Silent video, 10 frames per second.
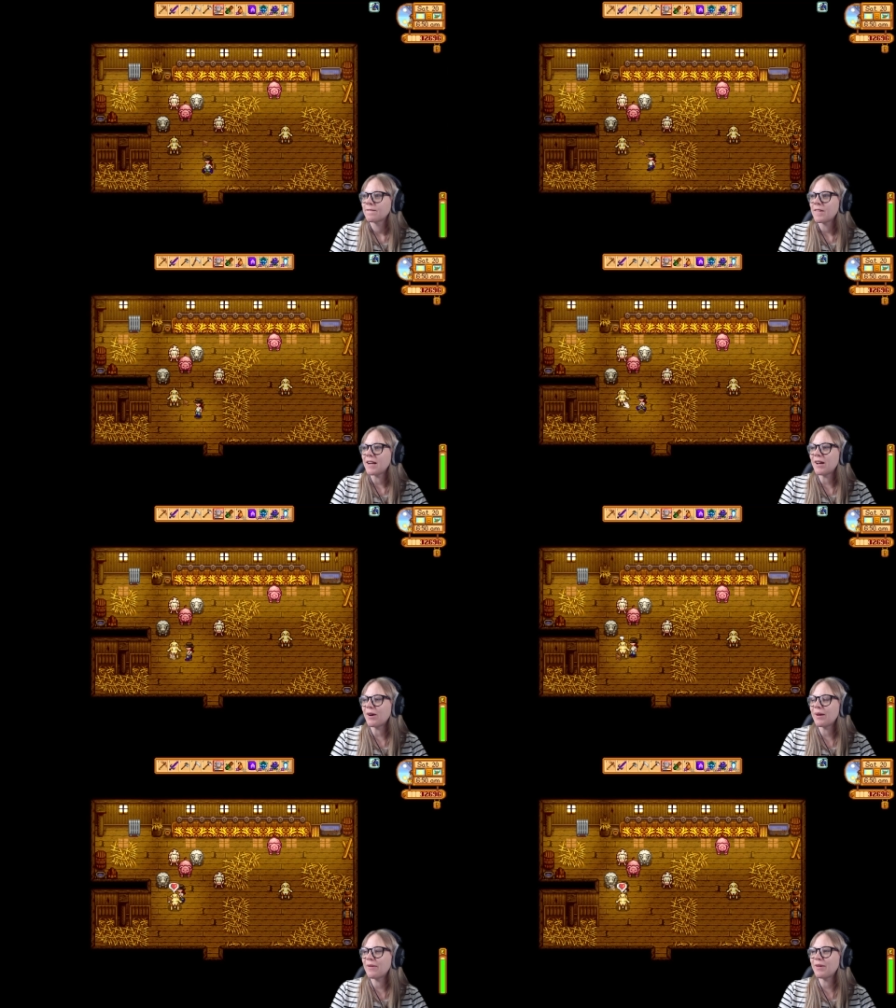
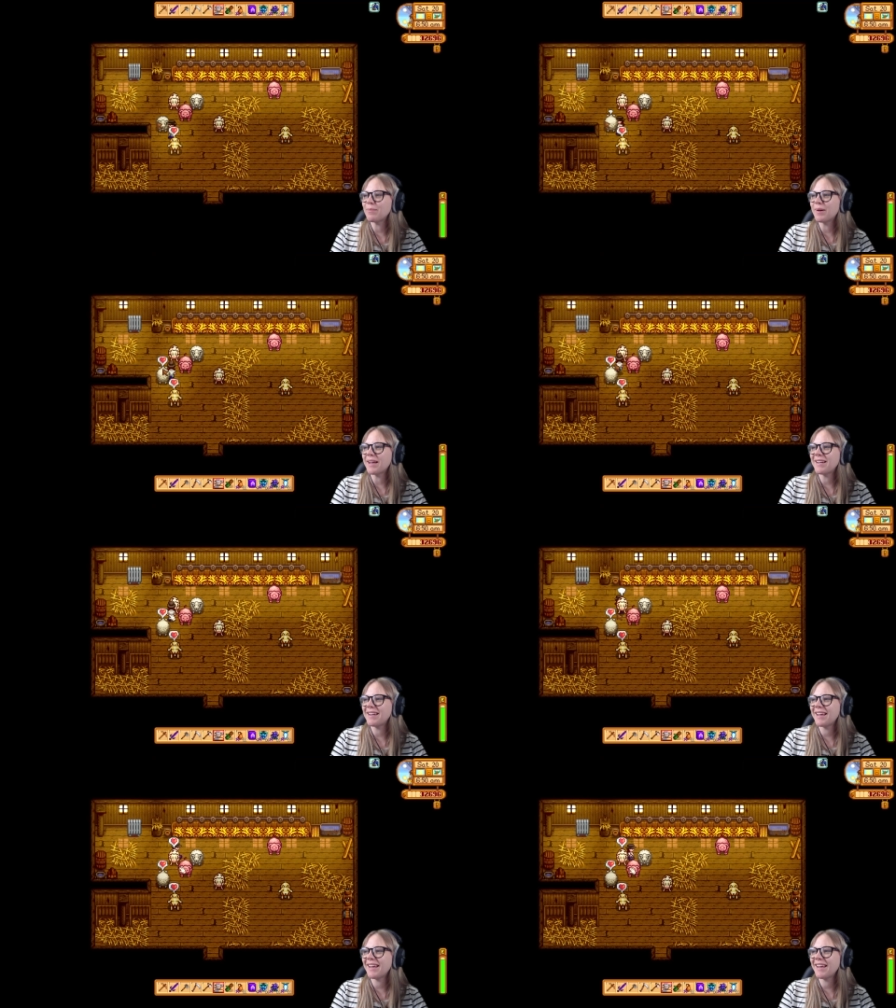Hello,
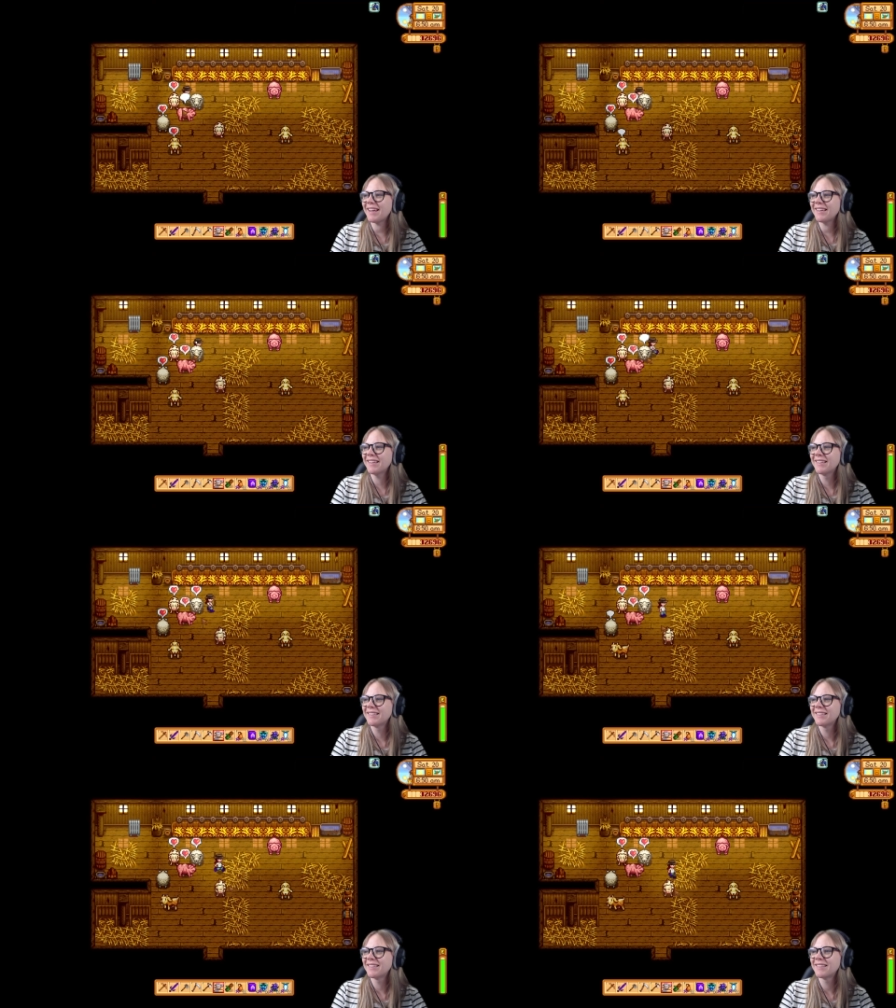everybody!
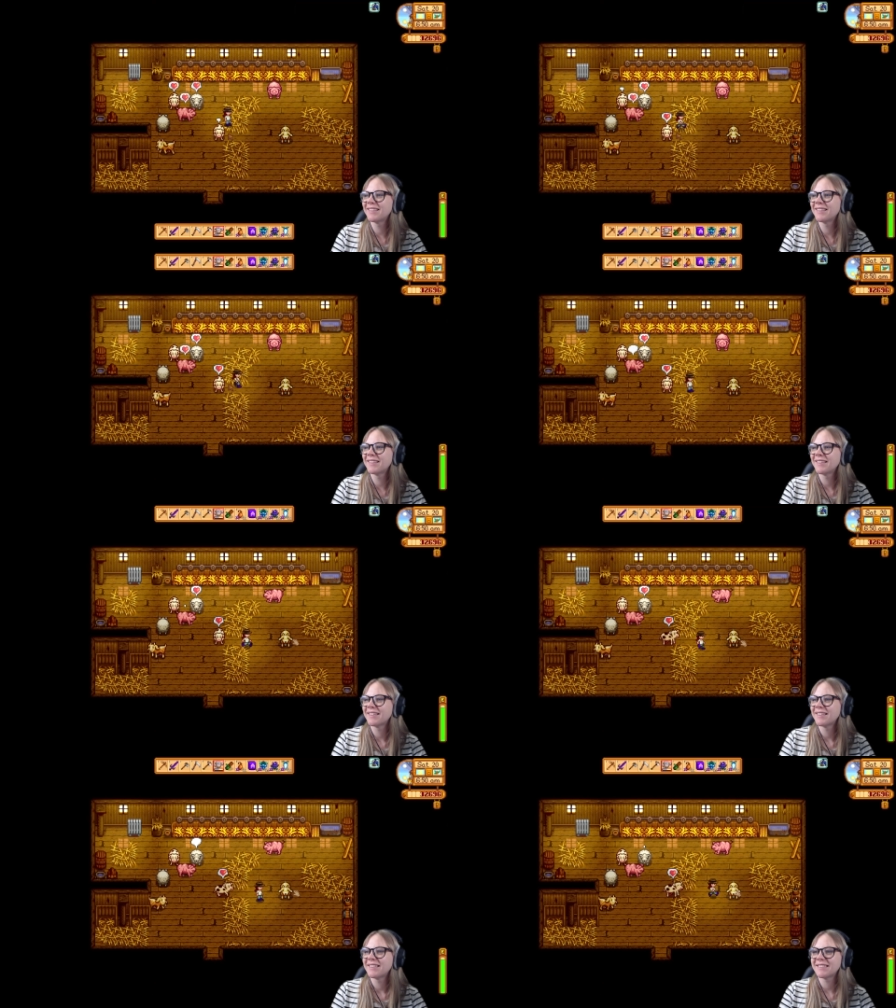
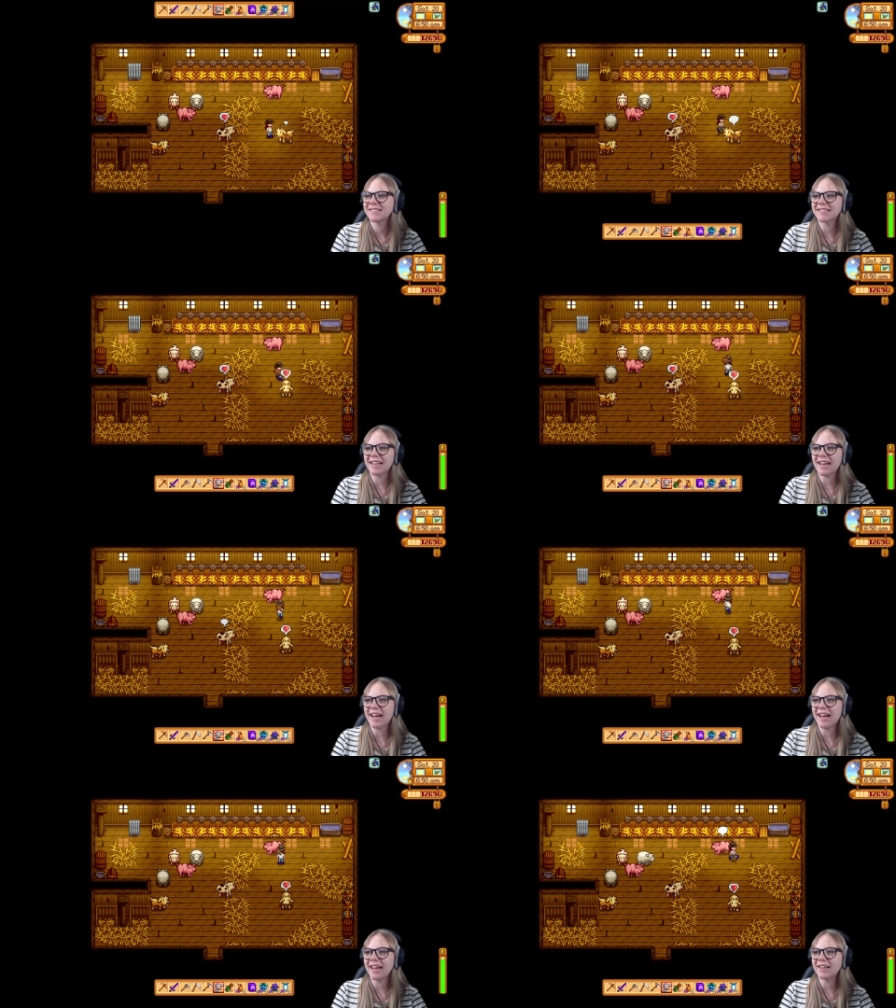Say
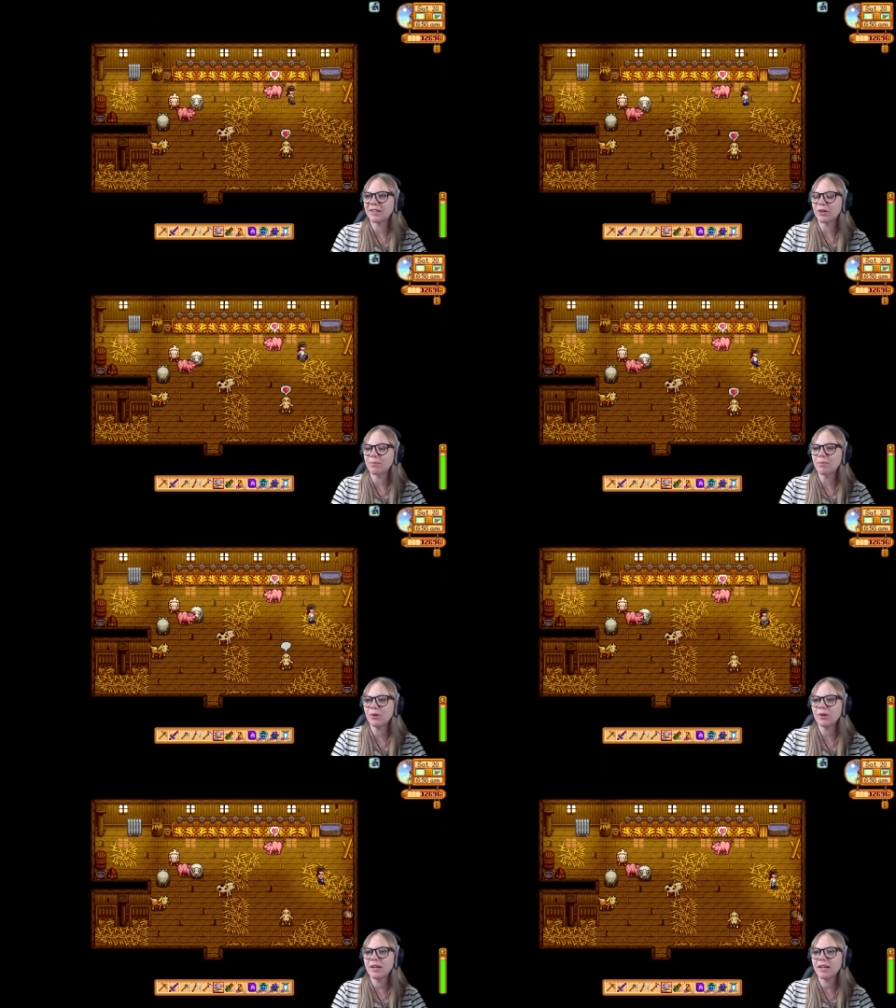hi and good
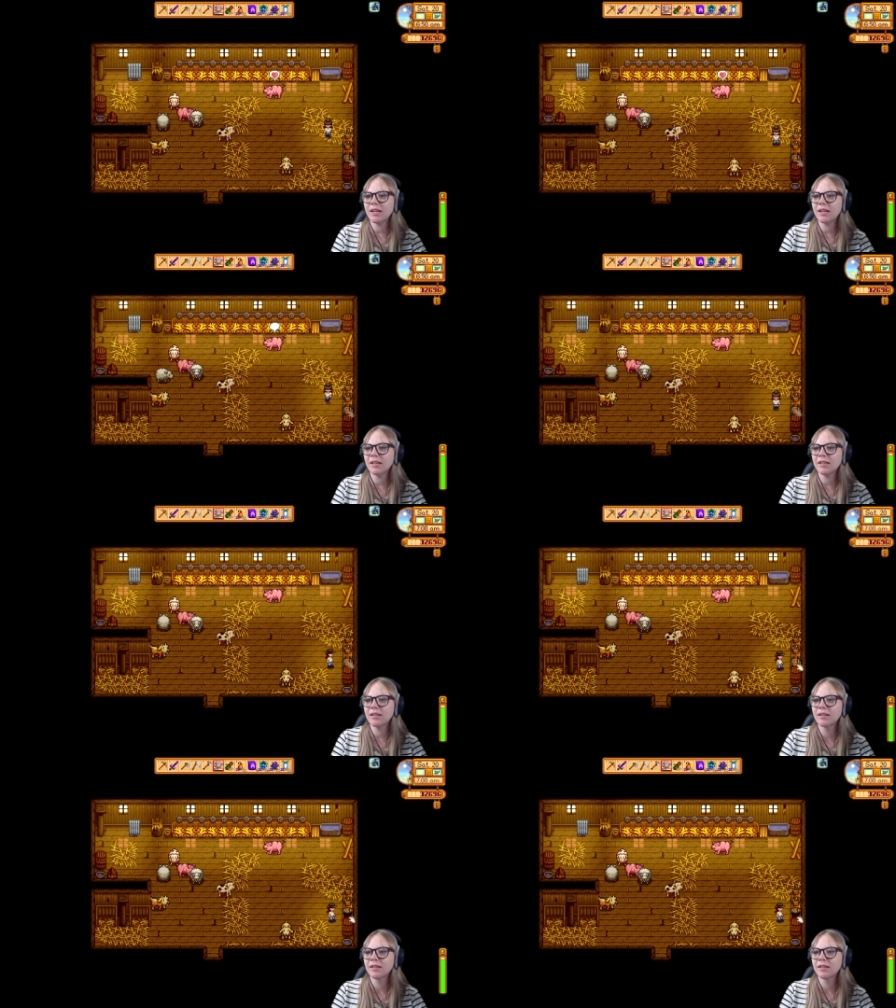morning.